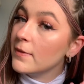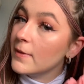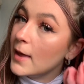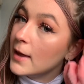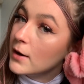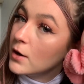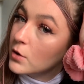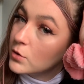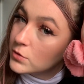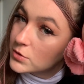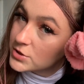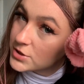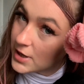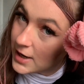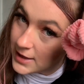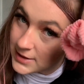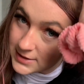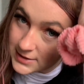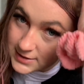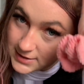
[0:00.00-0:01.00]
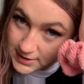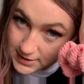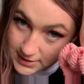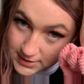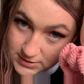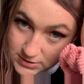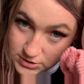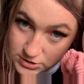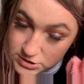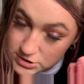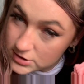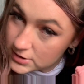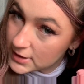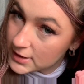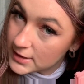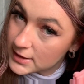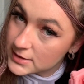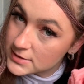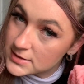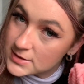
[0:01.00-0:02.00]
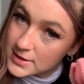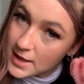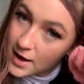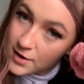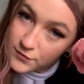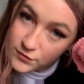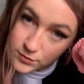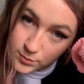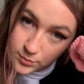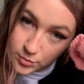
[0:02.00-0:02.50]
then I also added these sunnies, they're from